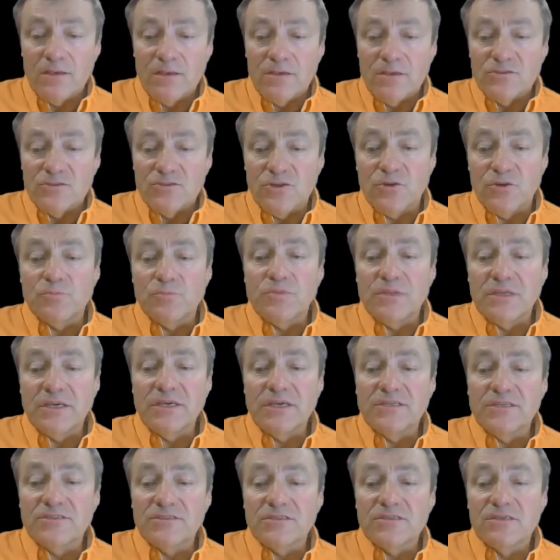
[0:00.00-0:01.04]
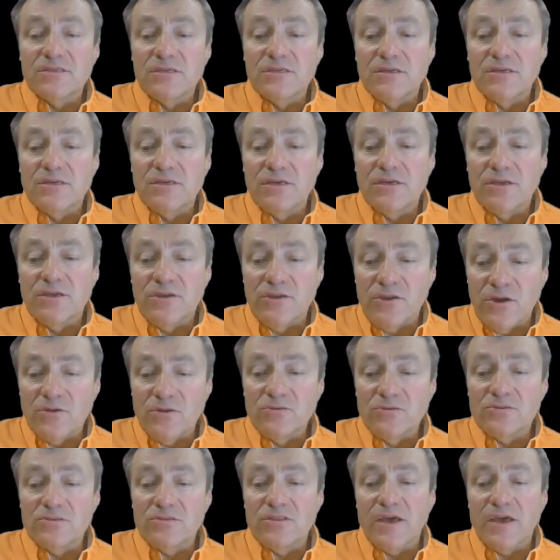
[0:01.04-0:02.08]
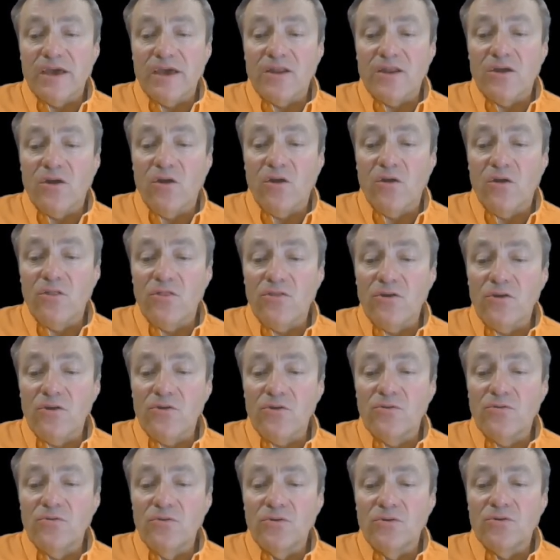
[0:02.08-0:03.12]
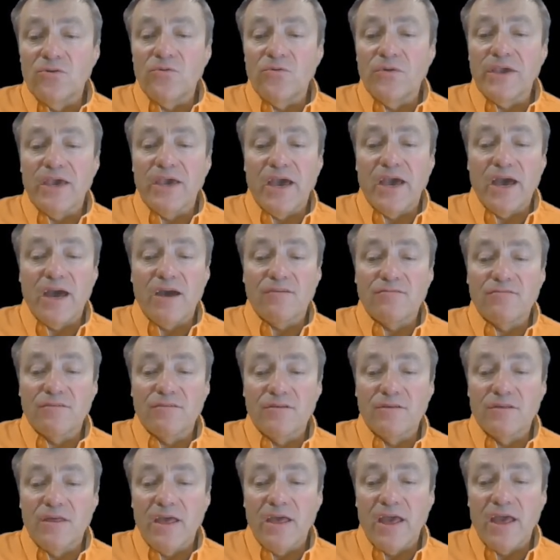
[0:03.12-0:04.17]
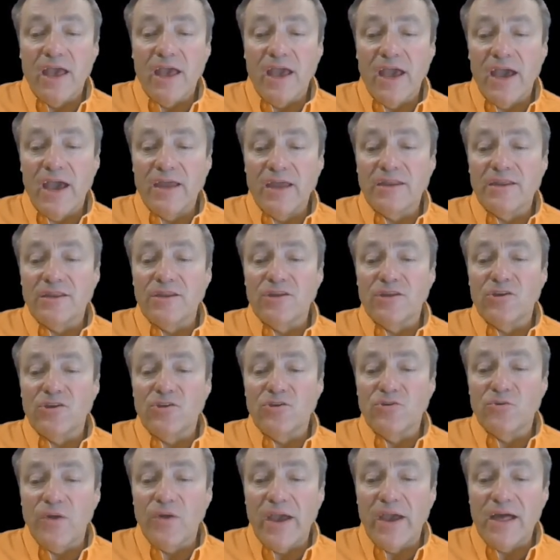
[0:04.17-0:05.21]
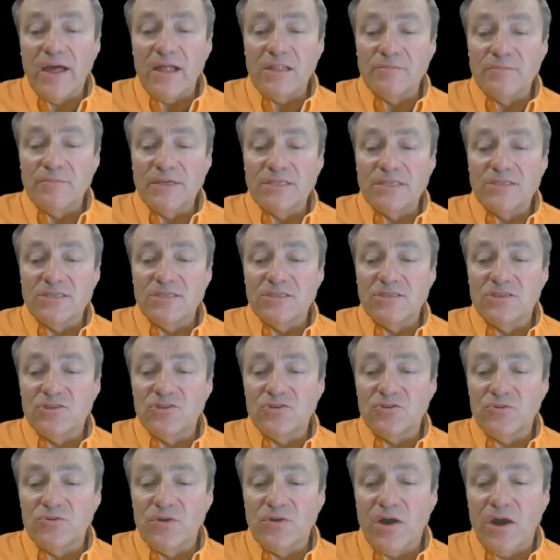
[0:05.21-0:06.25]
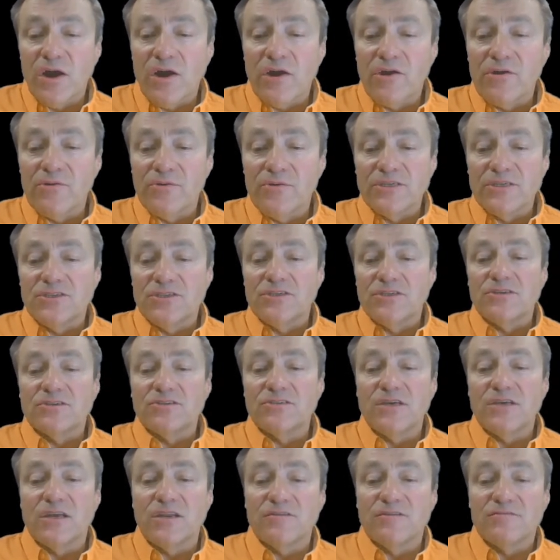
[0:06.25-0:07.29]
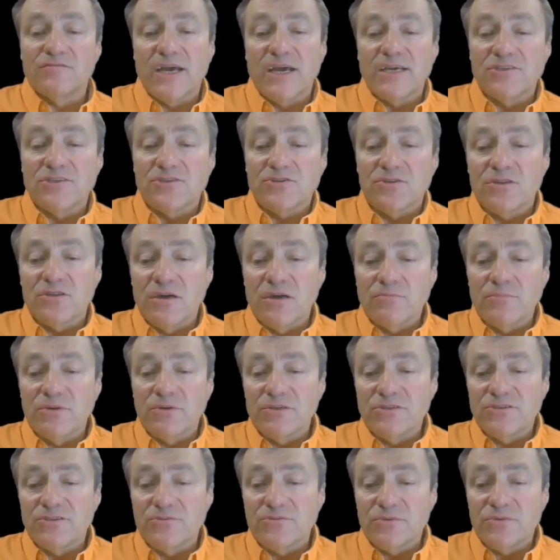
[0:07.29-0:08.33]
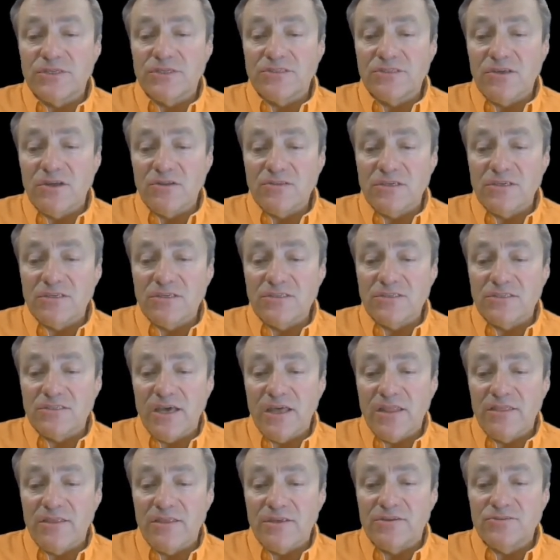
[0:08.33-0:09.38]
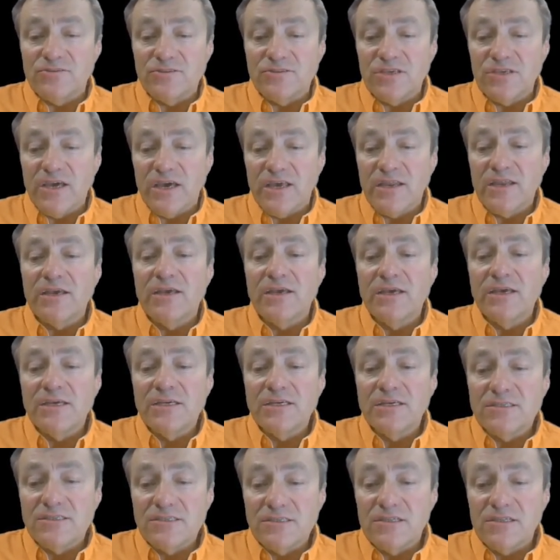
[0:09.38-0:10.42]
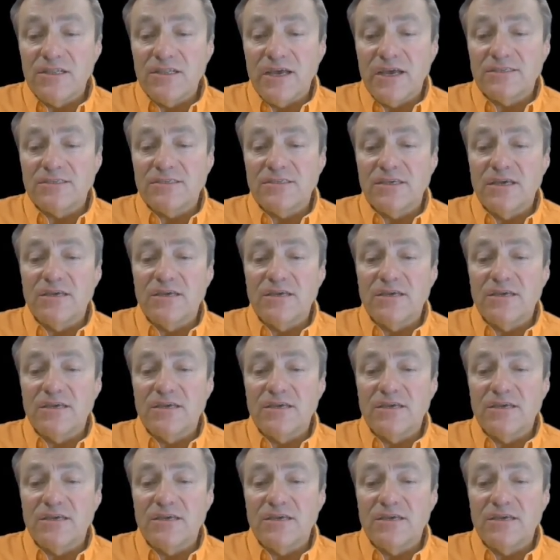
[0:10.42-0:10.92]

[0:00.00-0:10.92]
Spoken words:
So please note that although we have added a new element to our original set of natural numbers, the resulting set, the new set, still has